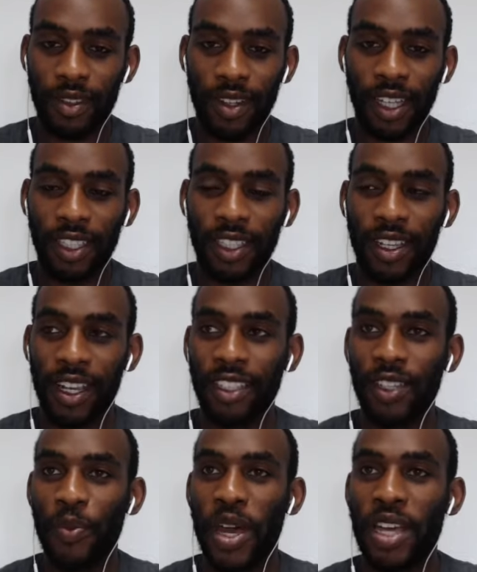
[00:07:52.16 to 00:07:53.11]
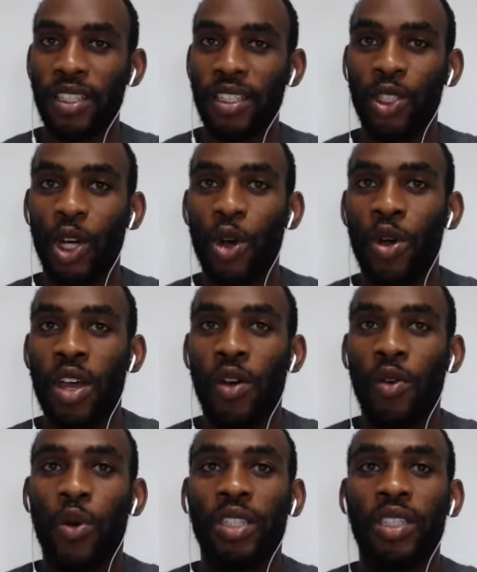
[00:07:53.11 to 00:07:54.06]
That's amazing. So
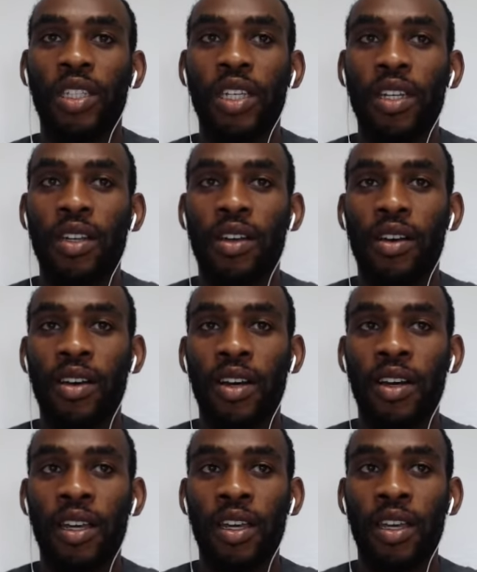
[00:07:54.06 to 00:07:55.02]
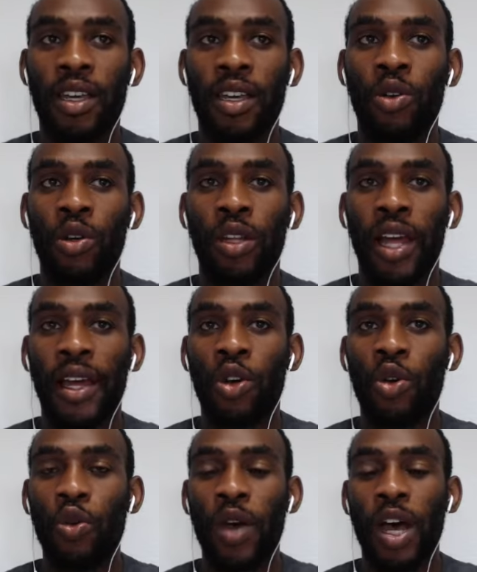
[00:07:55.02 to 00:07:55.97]
was it like,
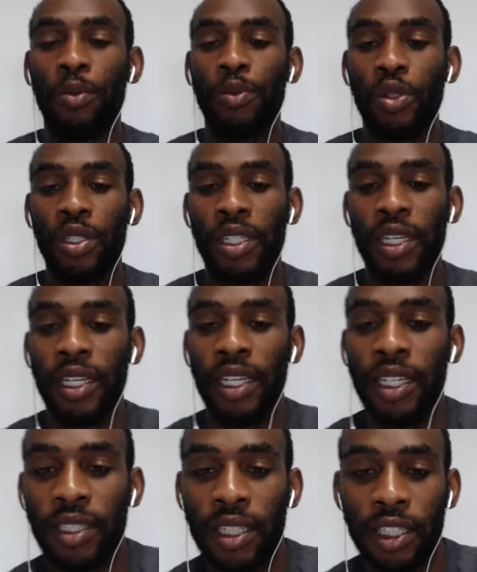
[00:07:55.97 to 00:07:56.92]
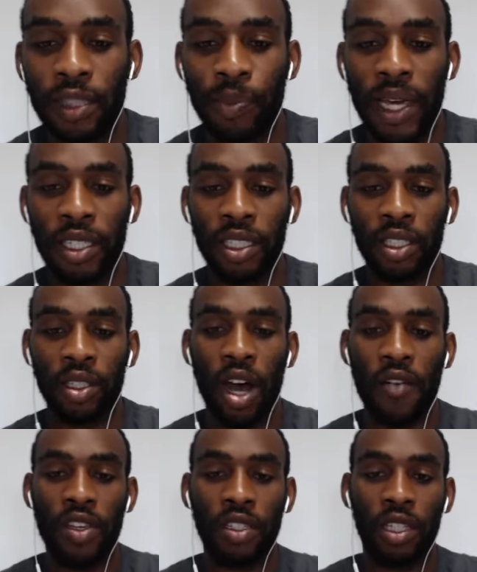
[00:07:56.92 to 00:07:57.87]
who helped you get into the space? Because
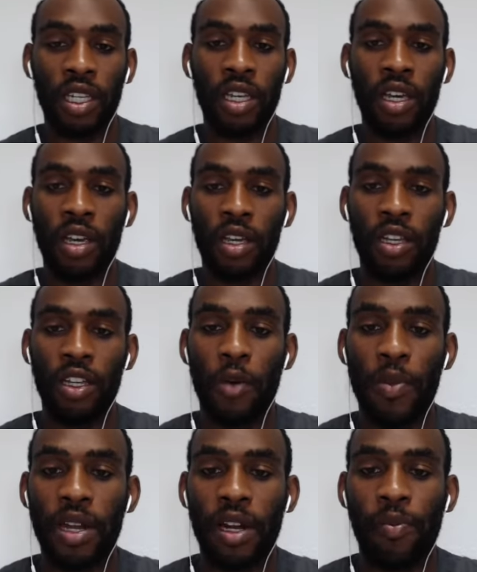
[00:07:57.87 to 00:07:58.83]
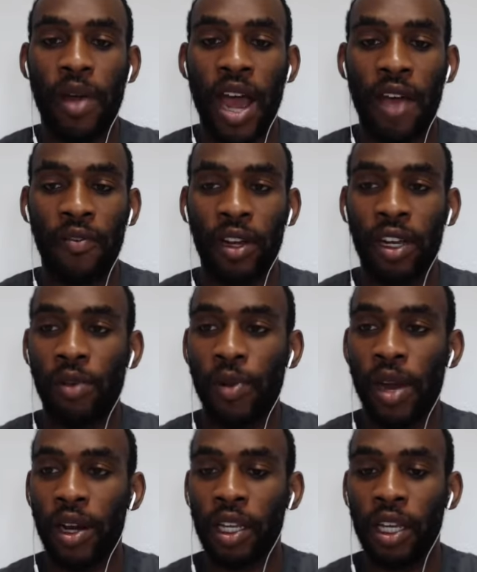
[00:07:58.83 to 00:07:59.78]
obviously, you know, being an
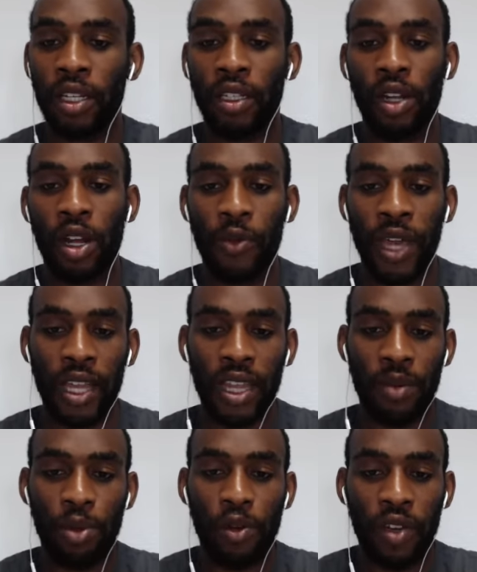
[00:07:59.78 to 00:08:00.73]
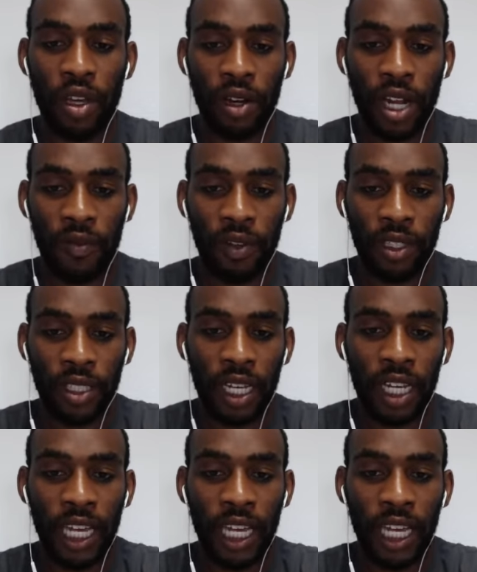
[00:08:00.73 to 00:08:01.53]
African-American, you know, we had that movie on Netflix that